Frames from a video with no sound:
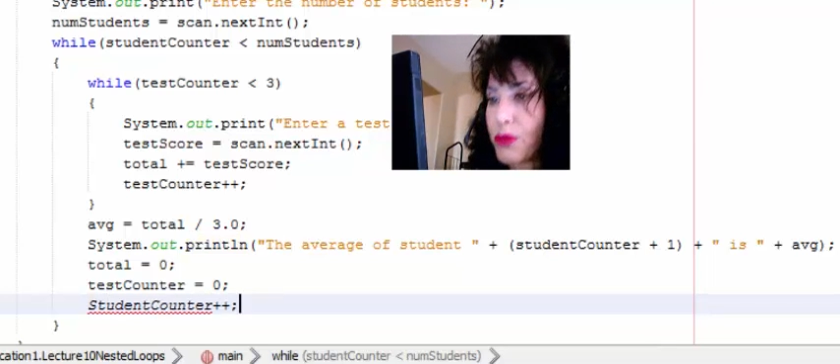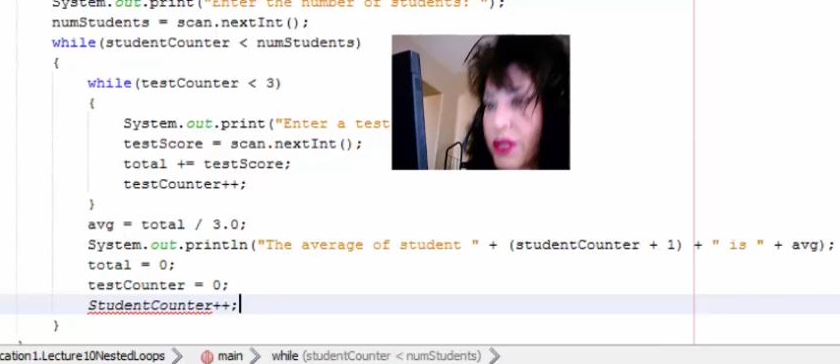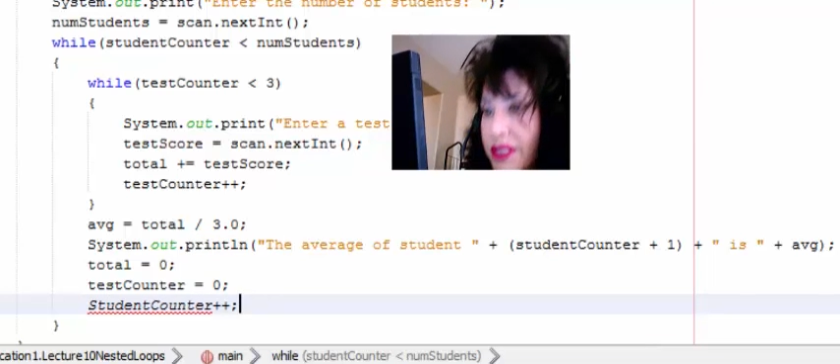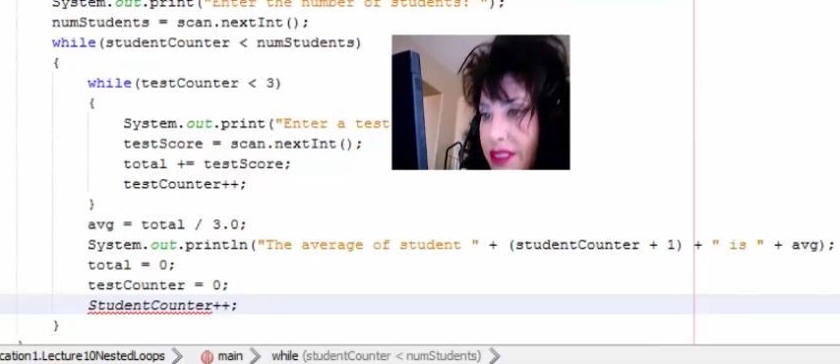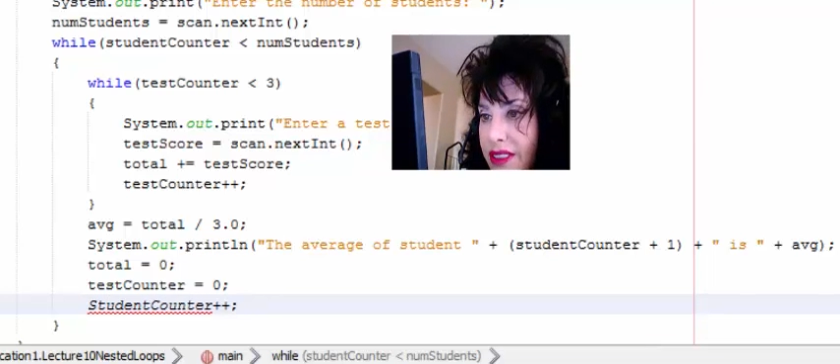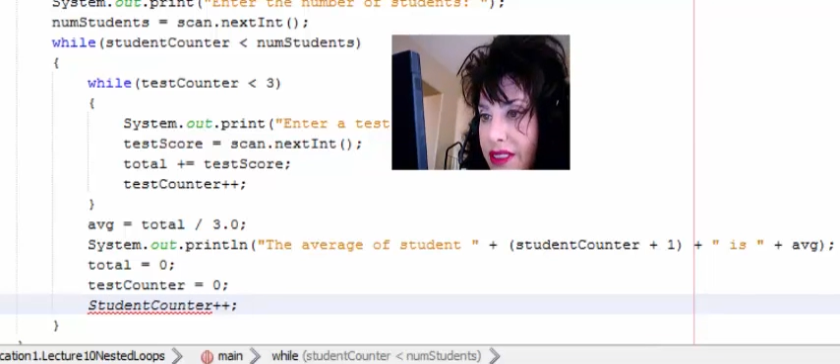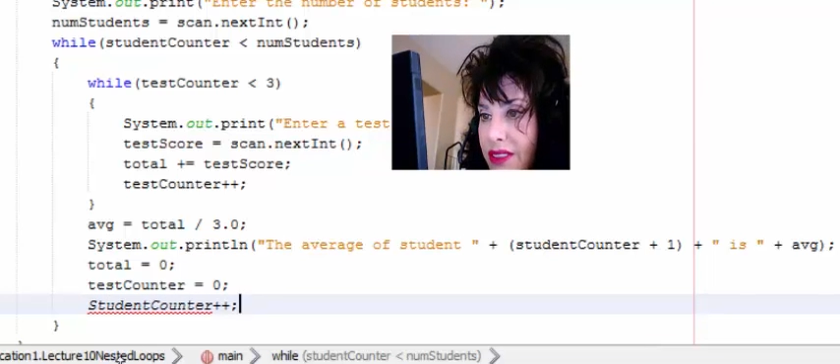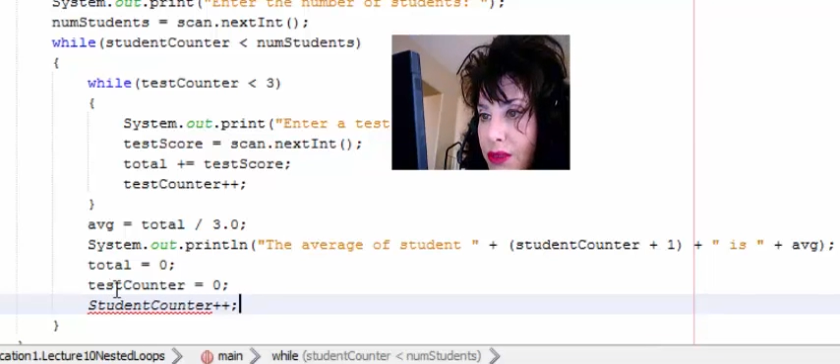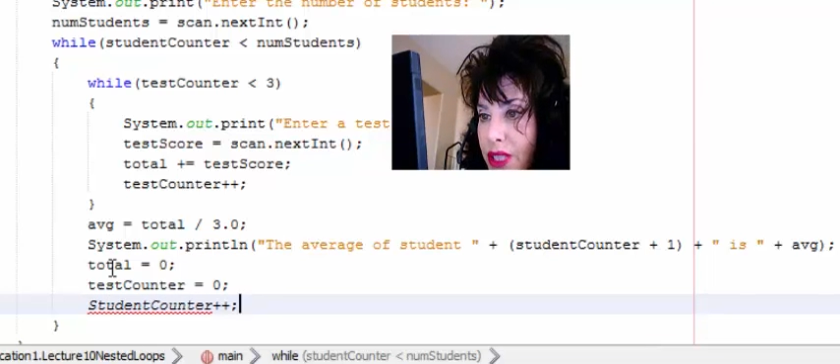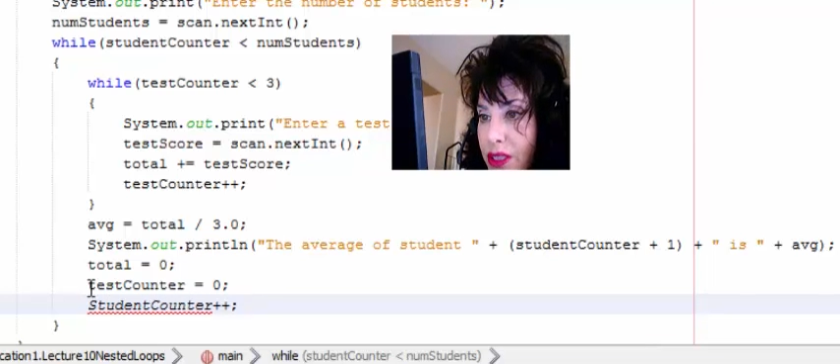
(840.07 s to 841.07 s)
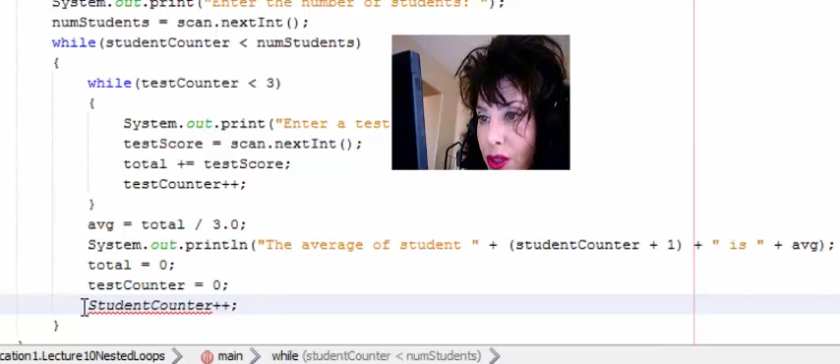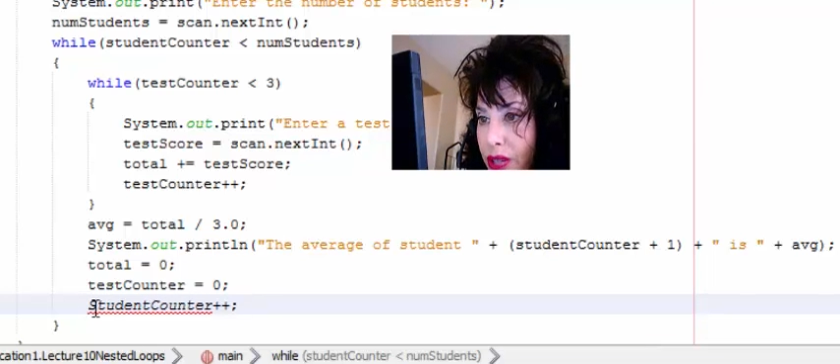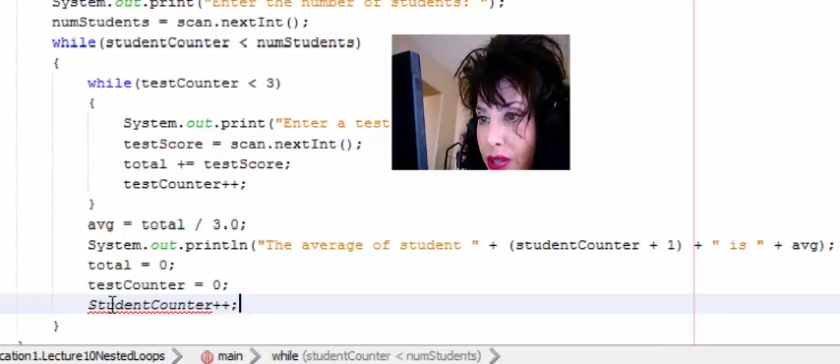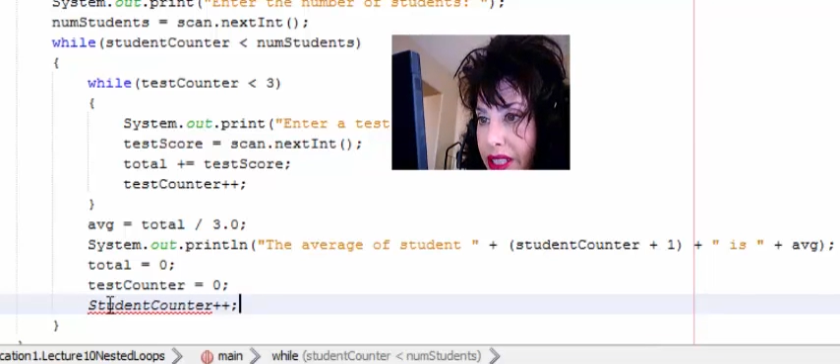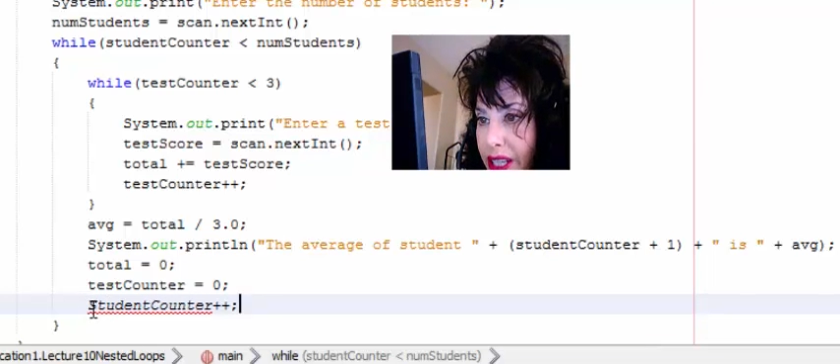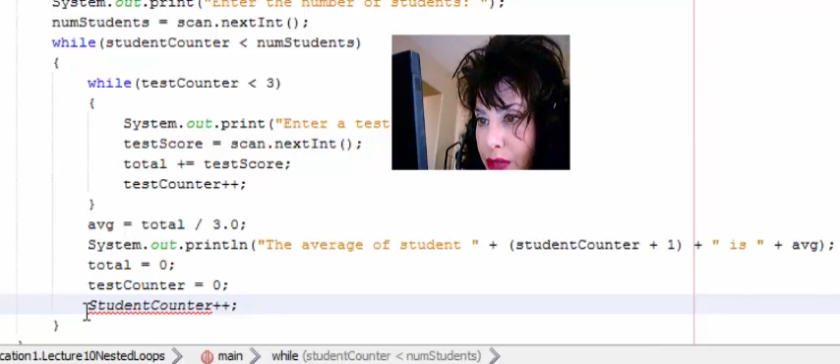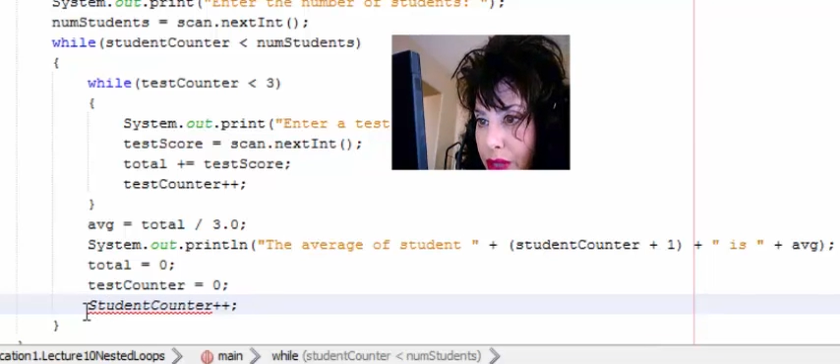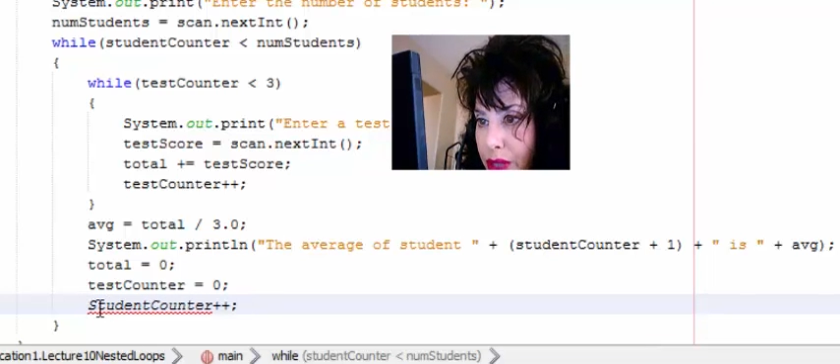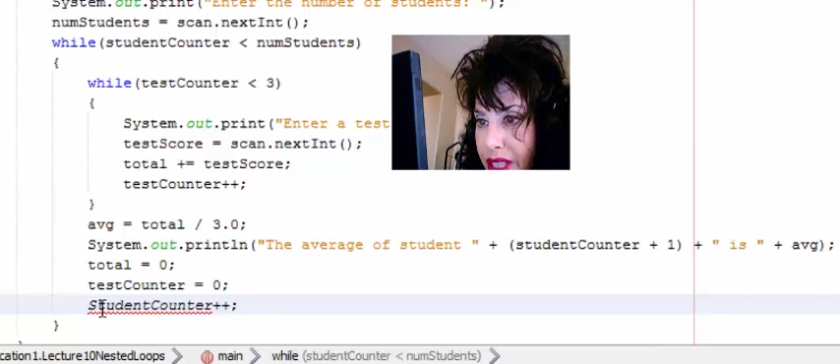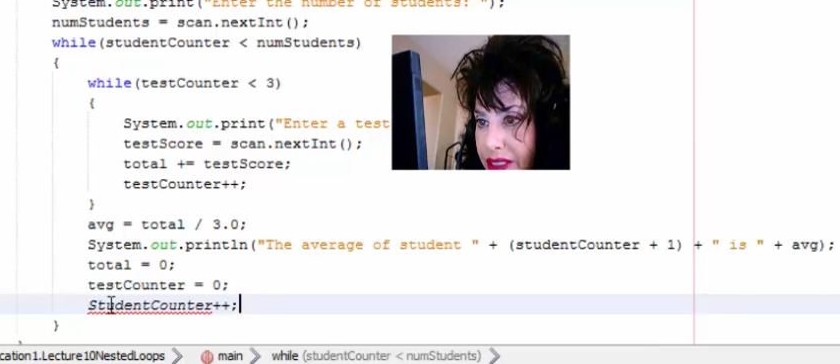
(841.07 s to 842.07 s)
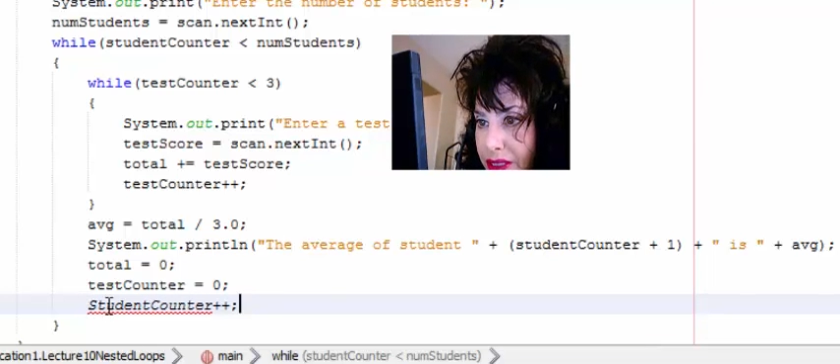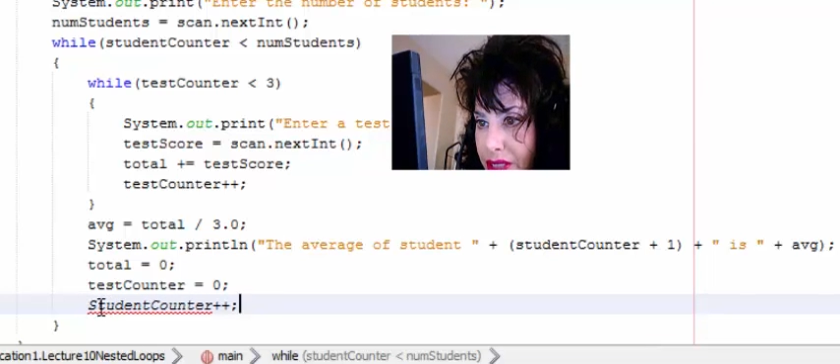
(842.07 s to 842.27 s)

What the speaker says: was incorrect camel case